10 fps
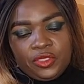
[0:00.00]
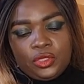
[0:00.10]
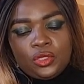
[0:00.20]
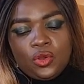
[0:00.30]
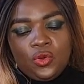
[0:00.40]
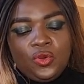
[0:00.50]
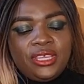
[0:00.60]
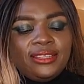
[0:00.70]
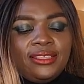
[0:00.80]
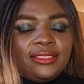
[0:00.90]
So
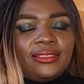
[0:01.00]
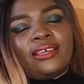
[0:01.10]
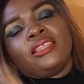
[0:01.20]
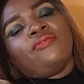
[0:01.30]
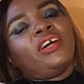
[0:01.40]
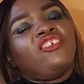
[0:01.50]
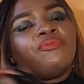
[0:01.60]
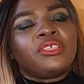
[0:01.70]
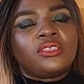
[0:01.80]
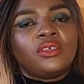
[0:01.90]
it is 95%
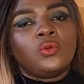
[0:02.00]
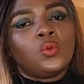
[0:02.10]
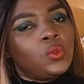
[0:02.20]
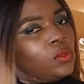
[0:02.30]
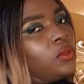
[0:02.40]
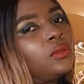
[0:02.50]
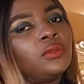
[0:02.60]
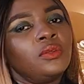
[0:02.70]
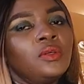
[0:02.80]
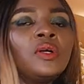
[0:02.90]

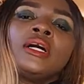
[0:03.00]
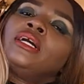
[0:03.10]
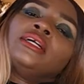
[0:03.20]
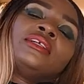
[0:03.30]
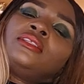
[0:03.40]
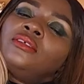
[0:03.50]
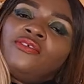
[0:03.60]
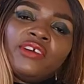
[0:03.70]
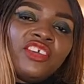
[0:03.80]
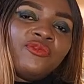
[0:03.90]
wool, and
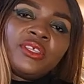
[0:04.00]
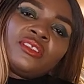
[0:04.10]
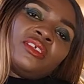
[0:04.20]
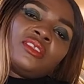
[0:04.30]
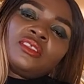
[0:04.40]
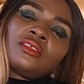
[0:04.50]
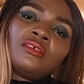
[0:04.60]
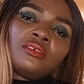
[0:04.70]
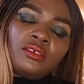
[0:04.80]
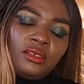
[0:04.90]
5%
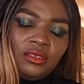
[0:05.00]
silk